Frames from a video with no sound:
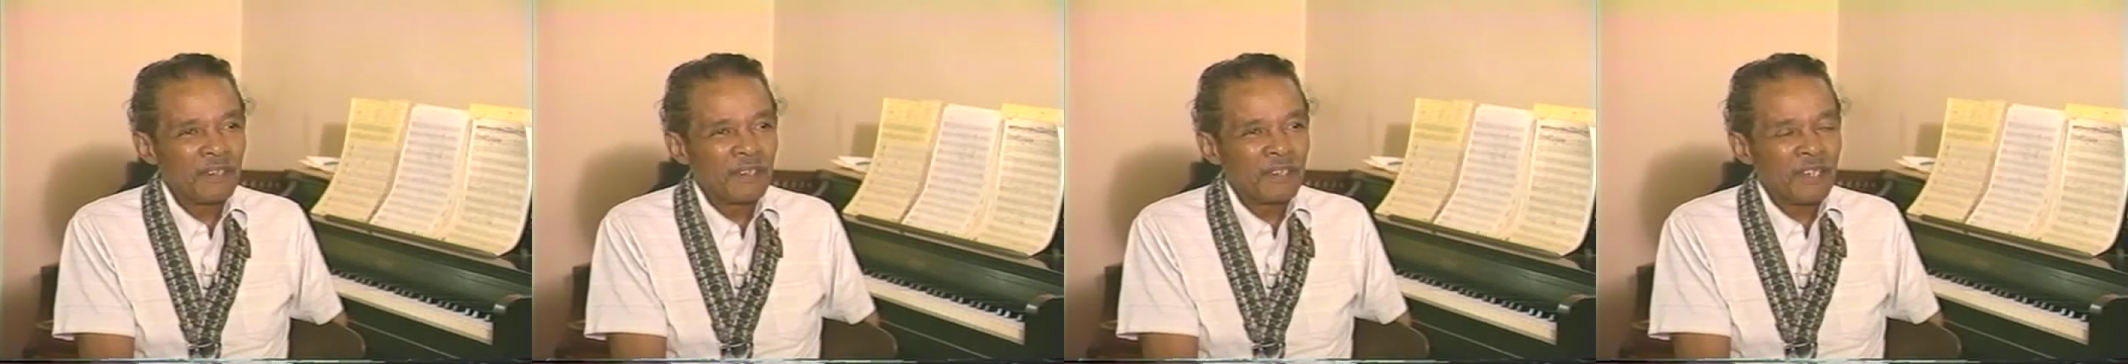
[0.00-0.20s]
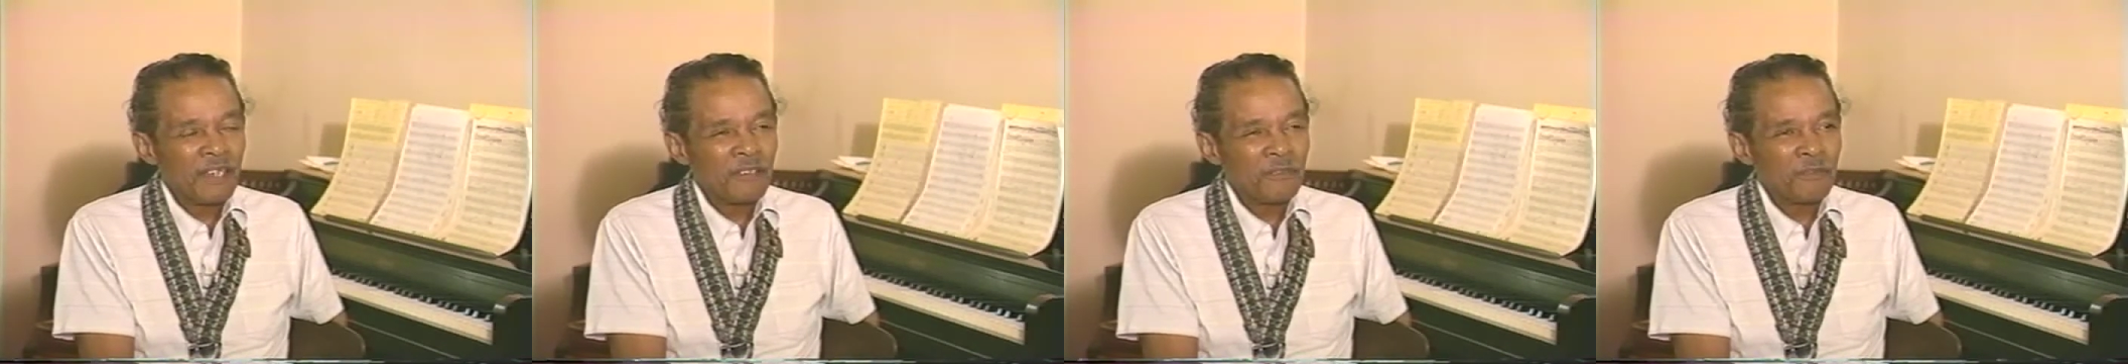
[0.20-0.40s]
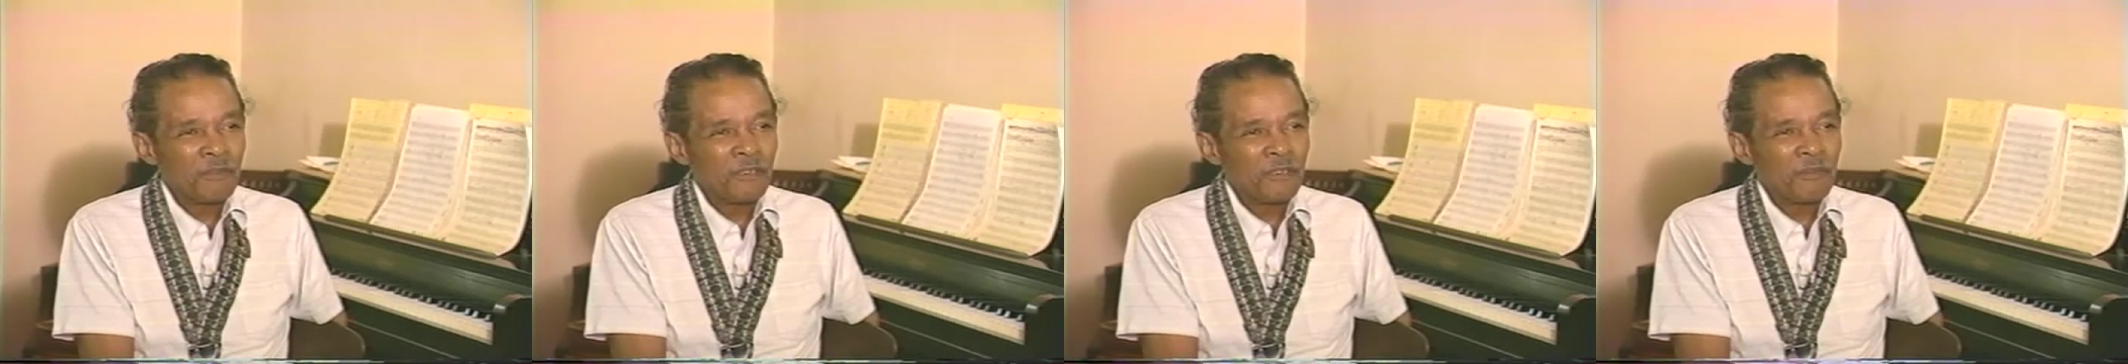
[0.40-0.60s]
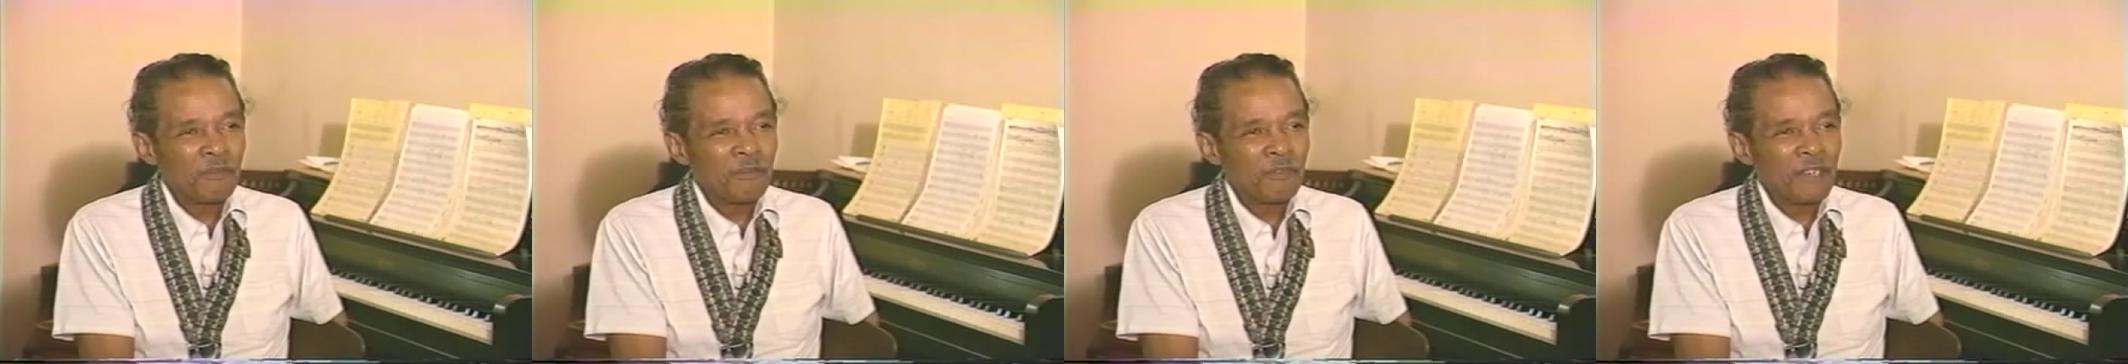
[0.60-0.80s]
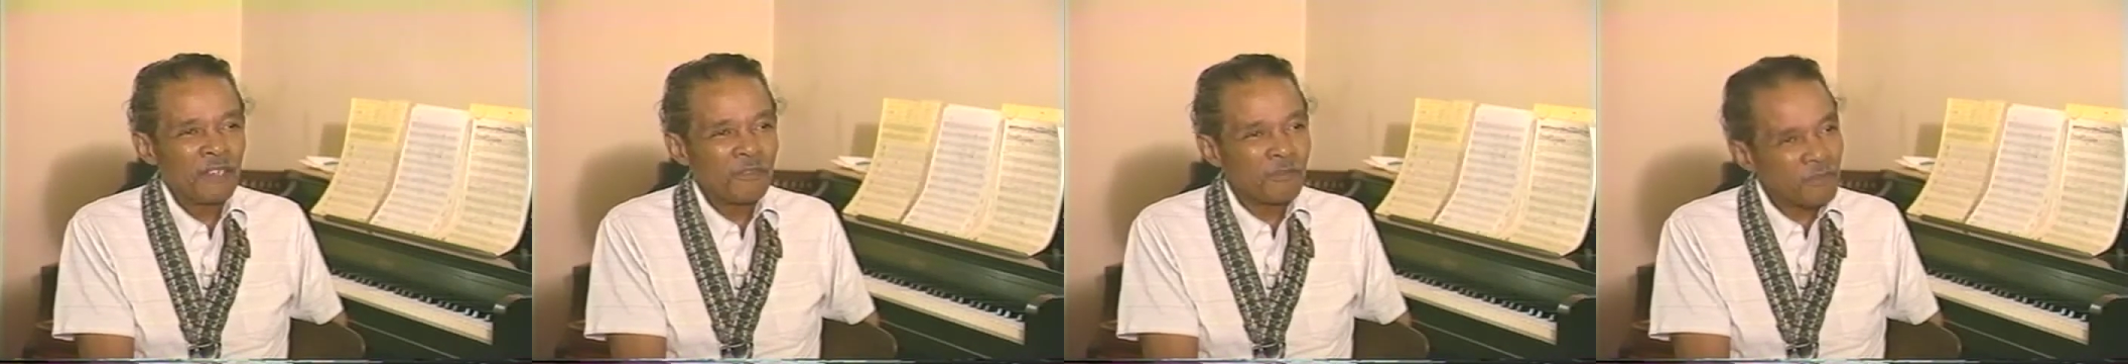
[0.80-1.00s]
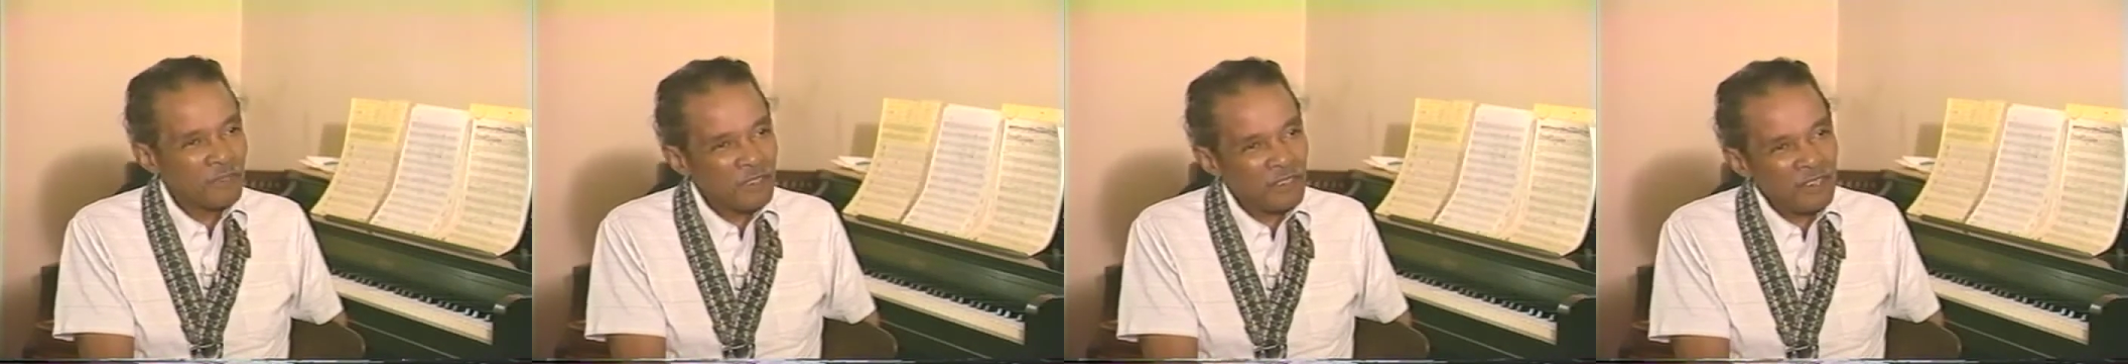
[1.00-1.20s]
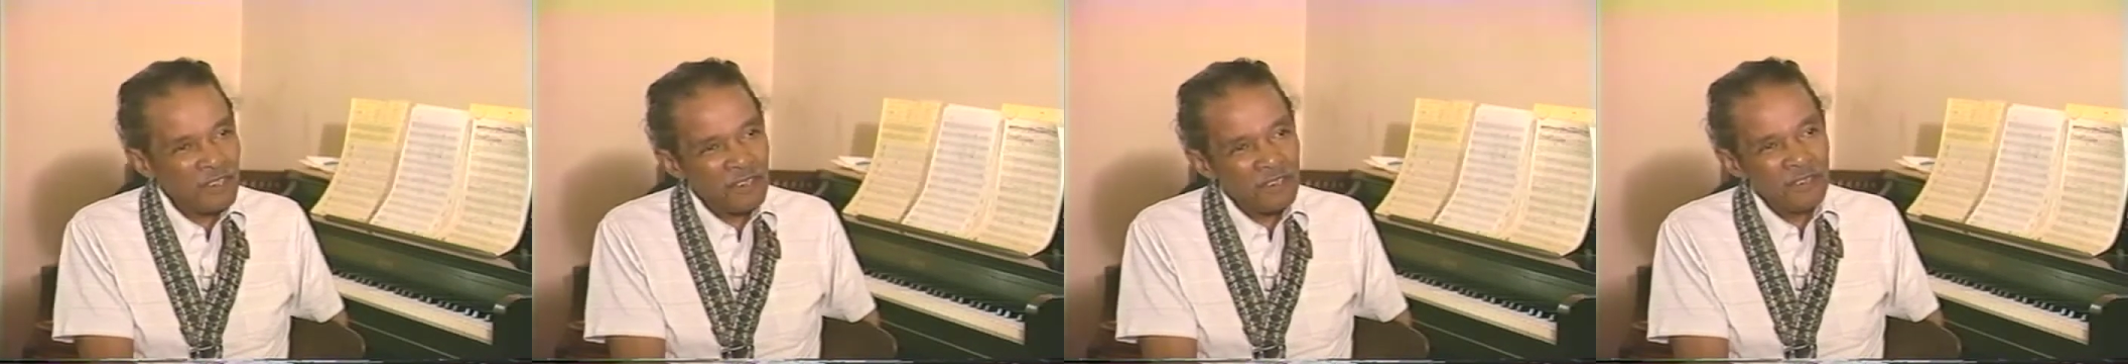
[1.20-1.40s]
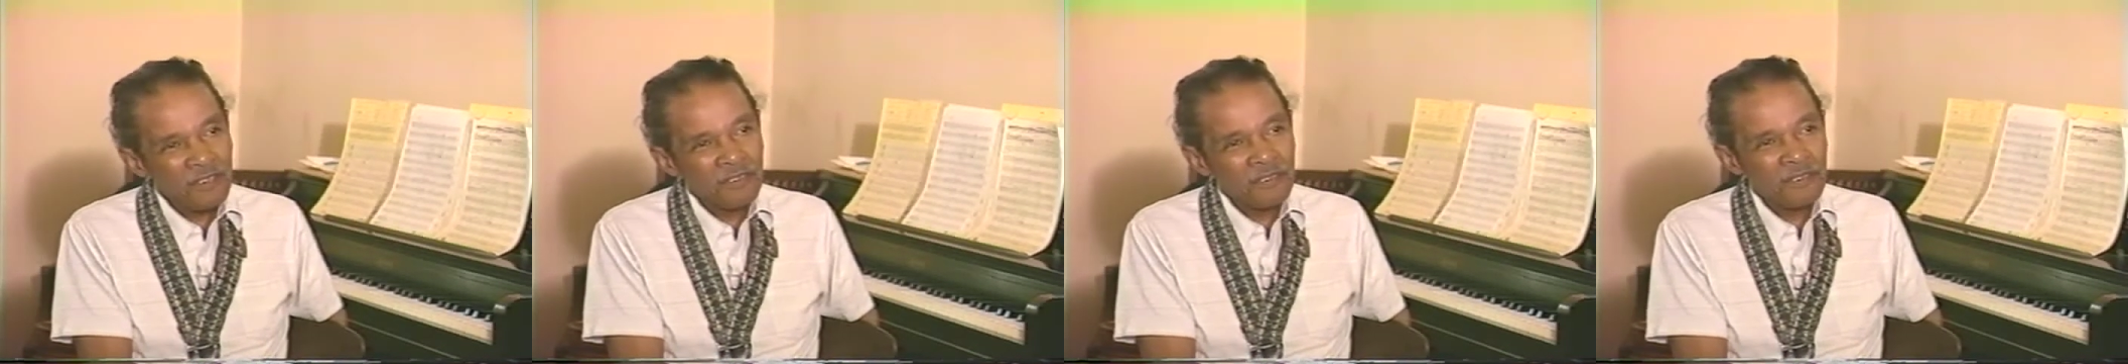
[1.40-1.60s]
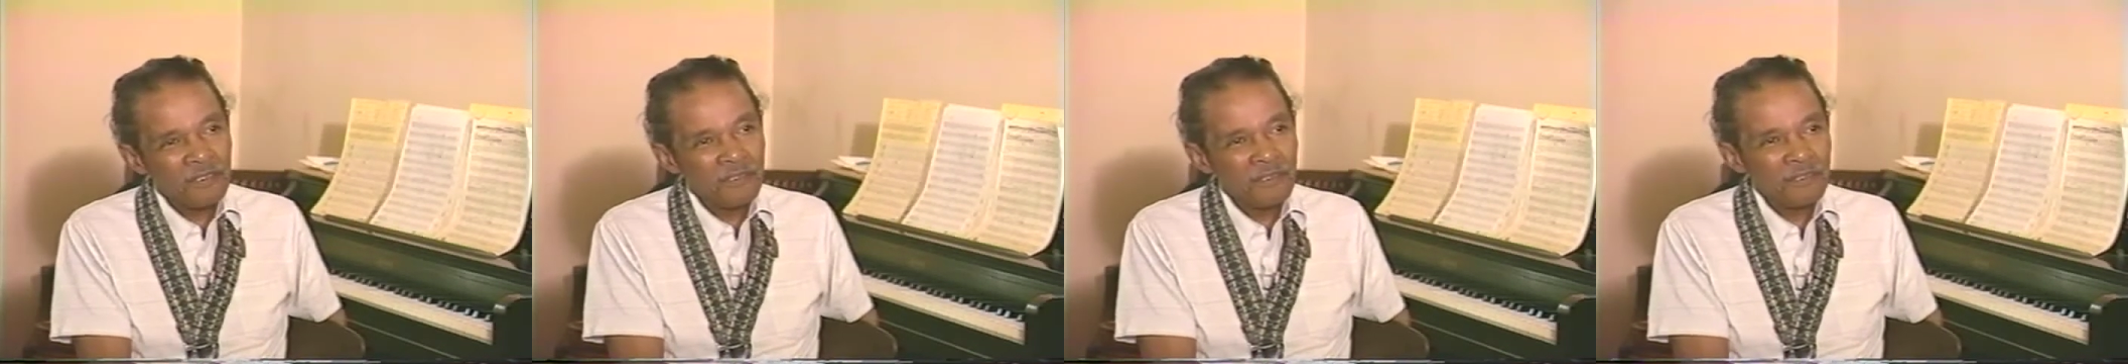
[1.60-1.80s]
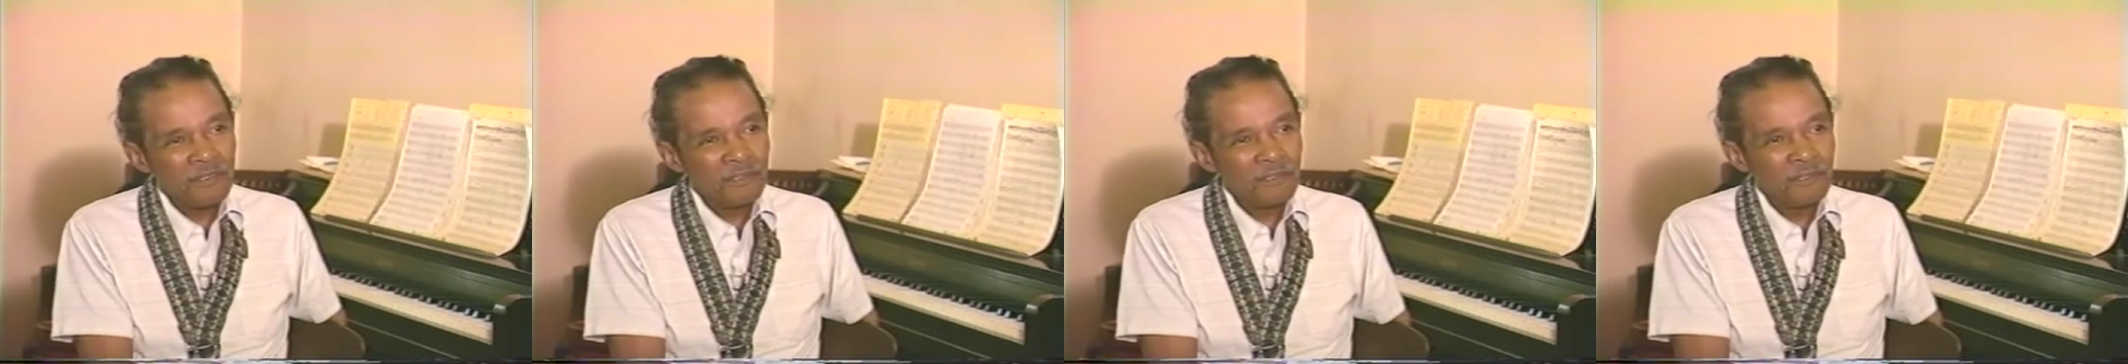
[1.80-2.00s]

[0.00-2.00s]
That's what he, that's what he hears, you know